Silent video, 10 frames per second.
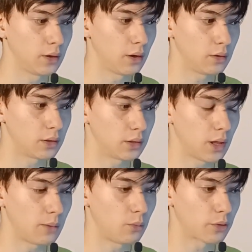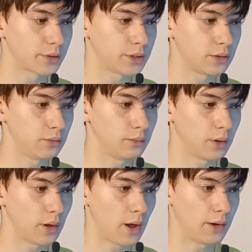a lot more
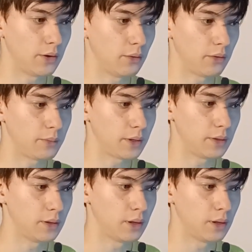soon. I know I've been